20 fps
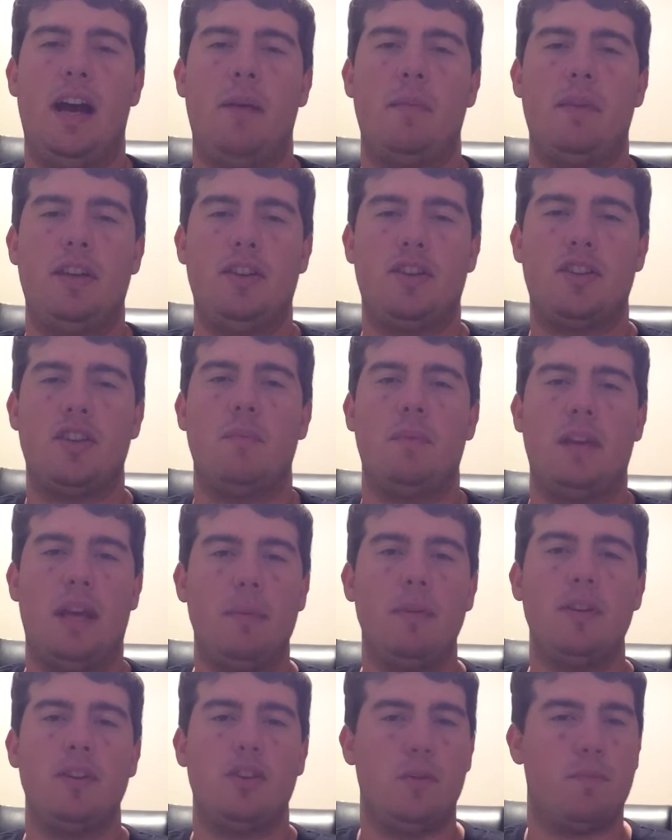he should be
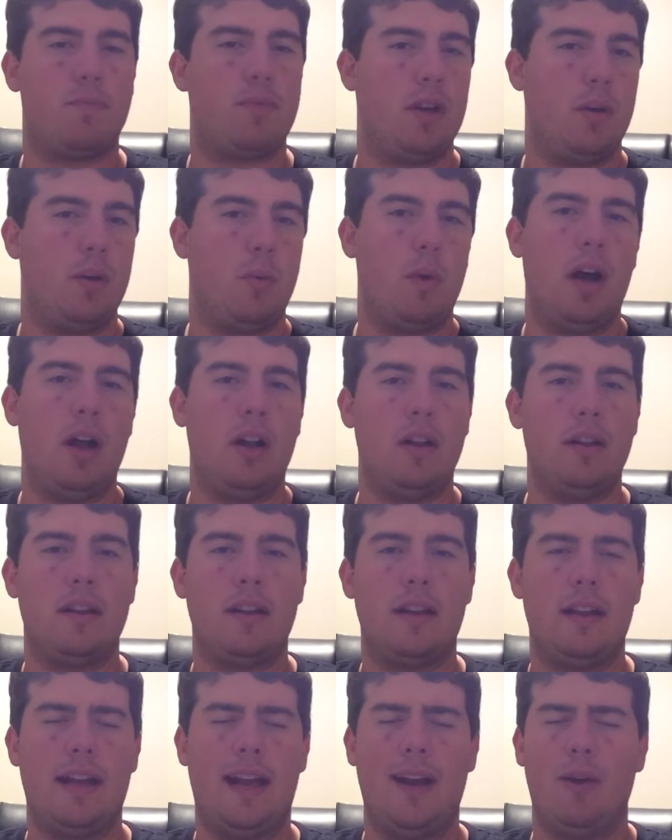able to do pretty well.
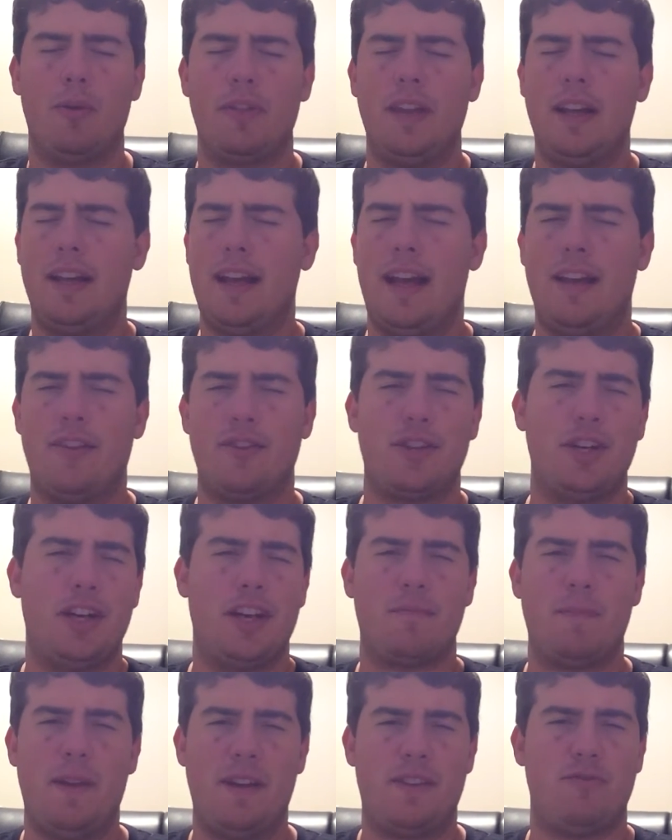I don't think as good
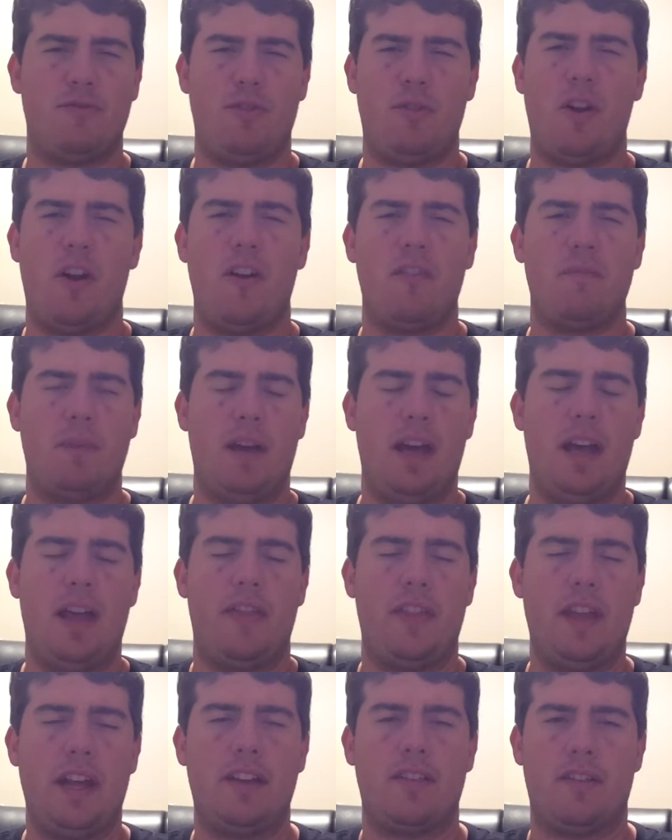as Mason Rudolph, but I
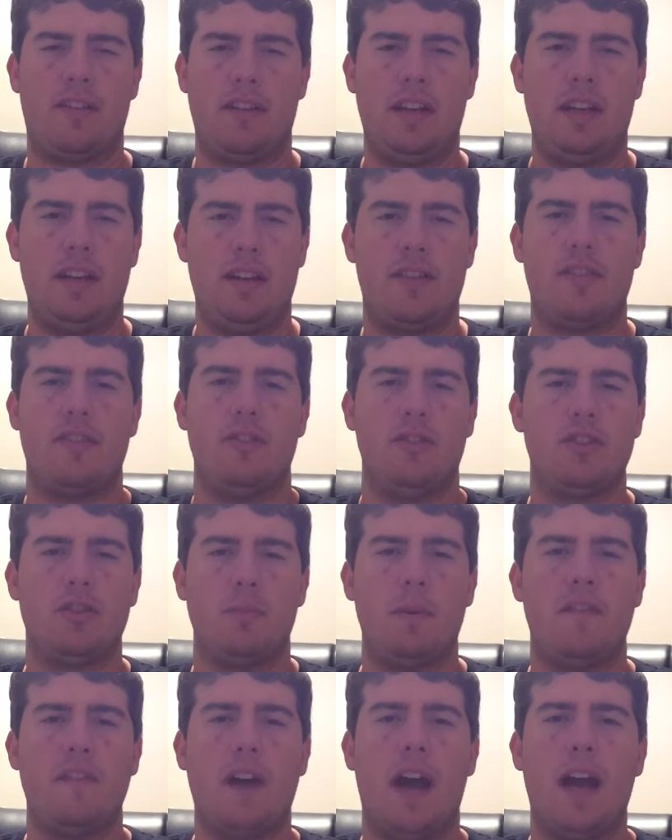think he still should
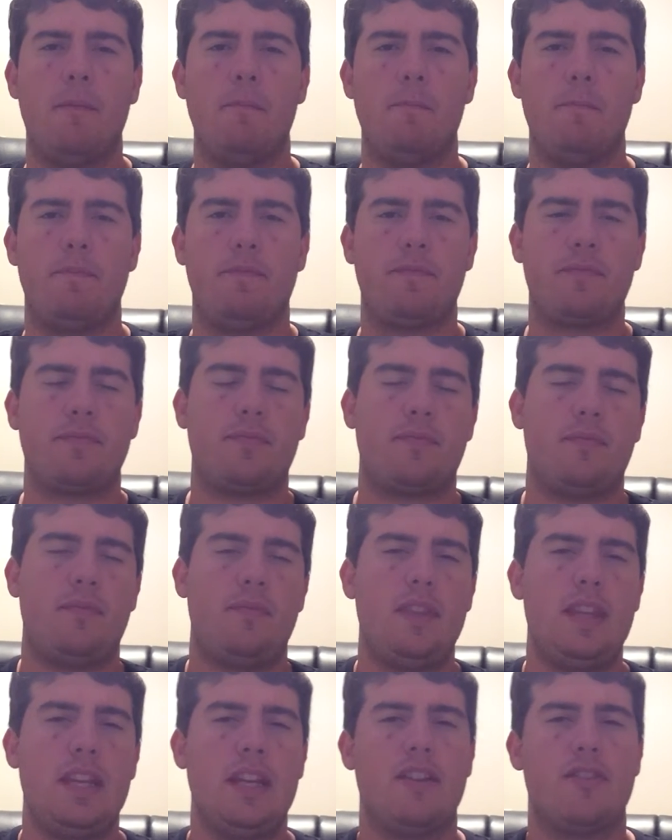be fine.
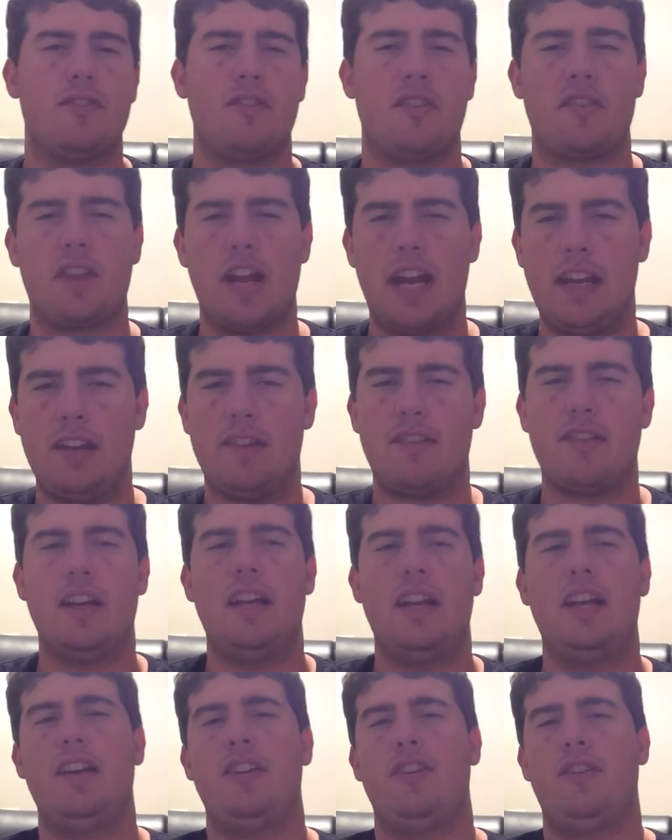So the Saints,
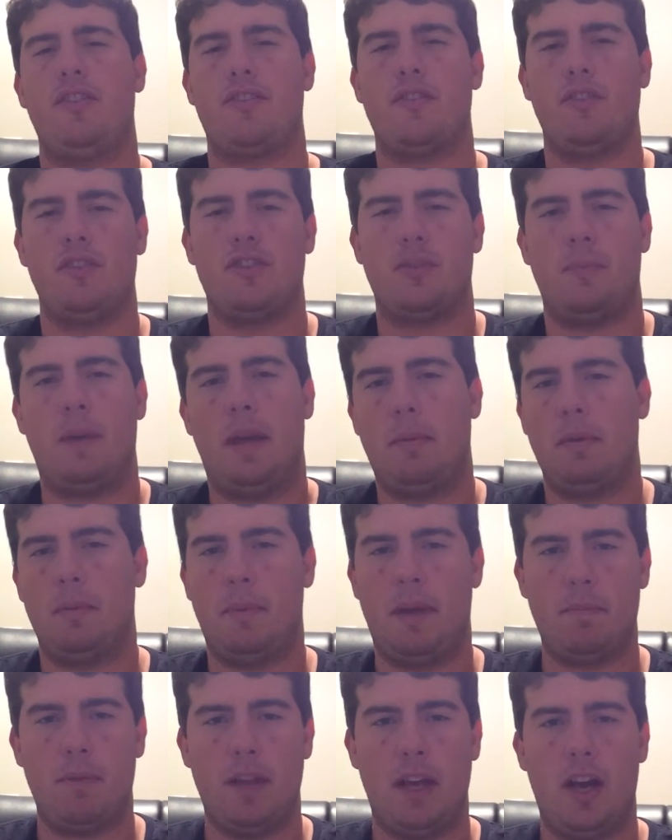you still should be able to
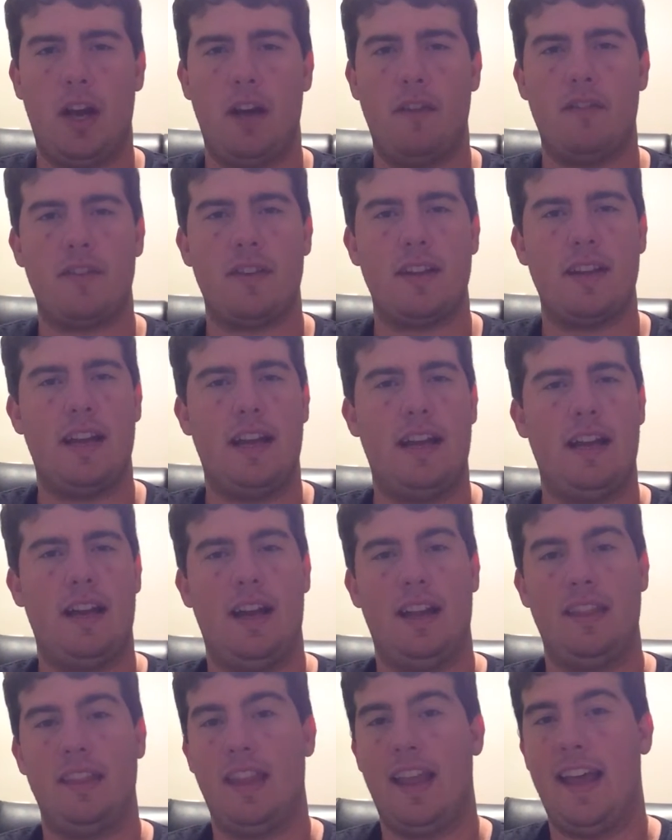make playoffs
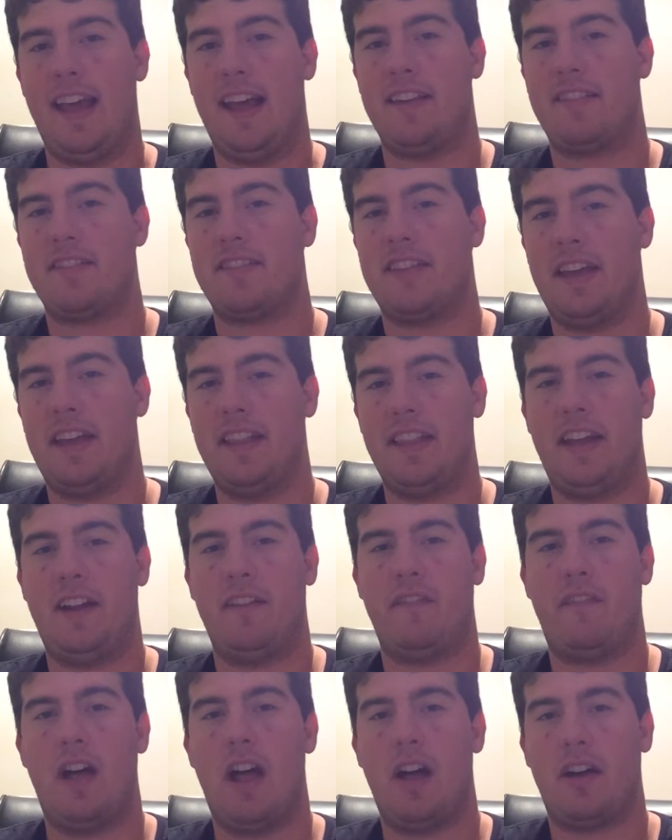unless the Atlanta
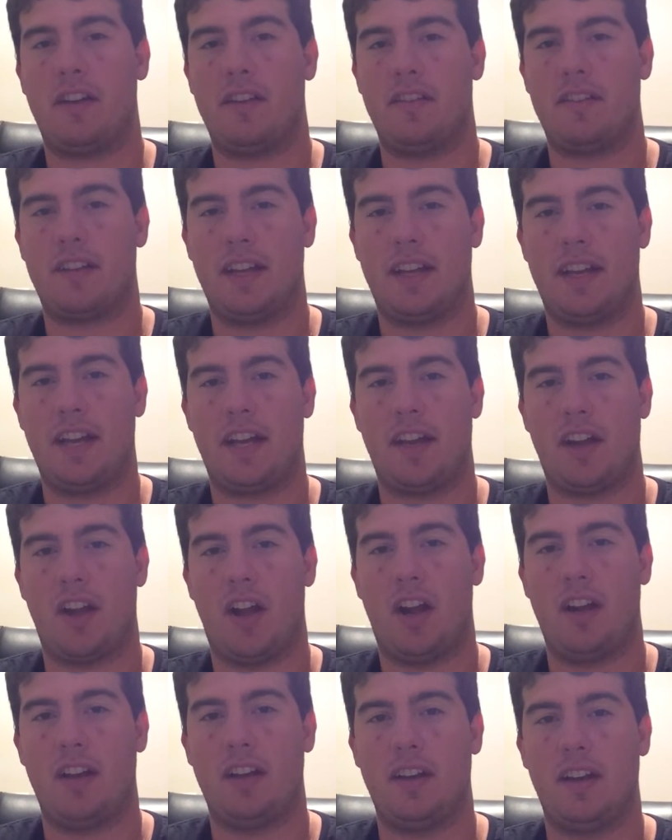Falcons can kick it
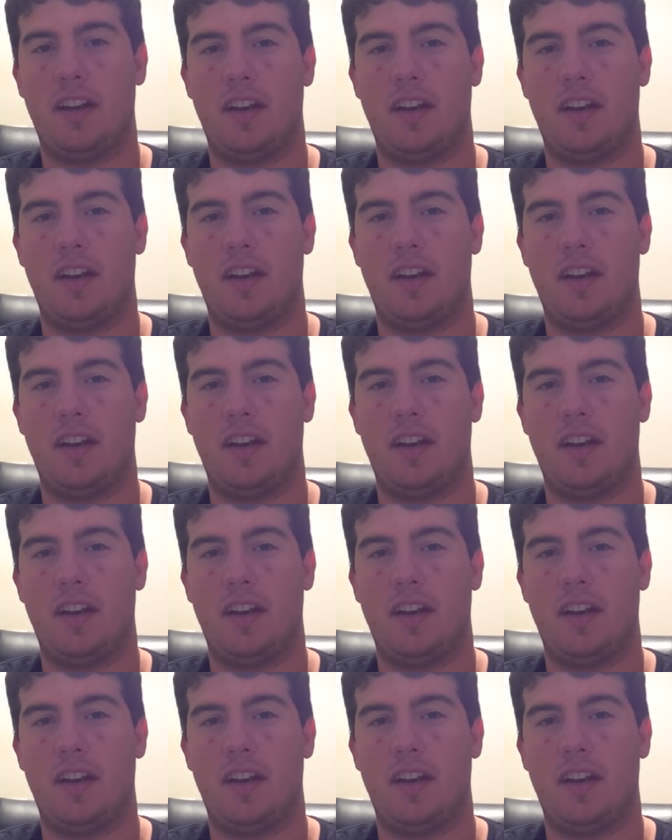on.